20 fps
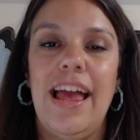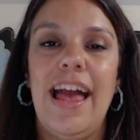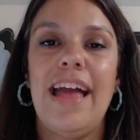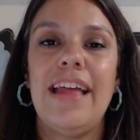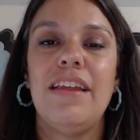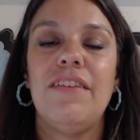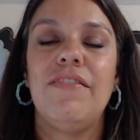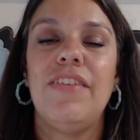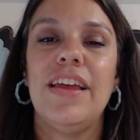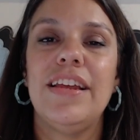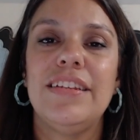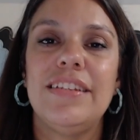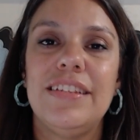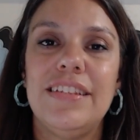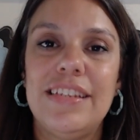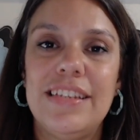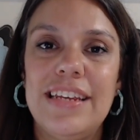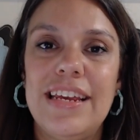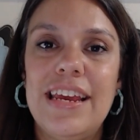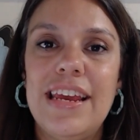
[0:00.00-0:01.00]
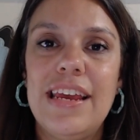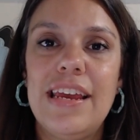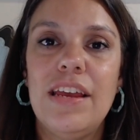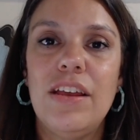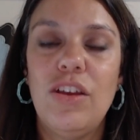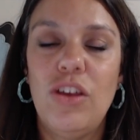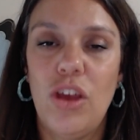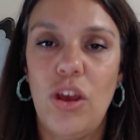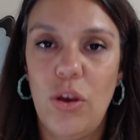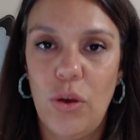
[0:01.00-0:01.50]
And if they see
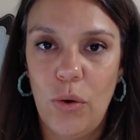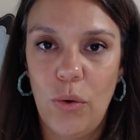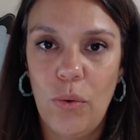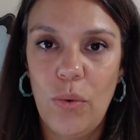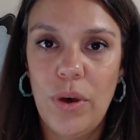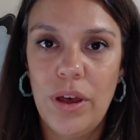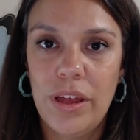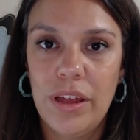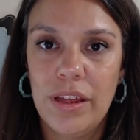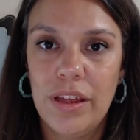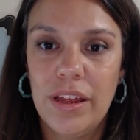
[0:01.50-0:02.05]
you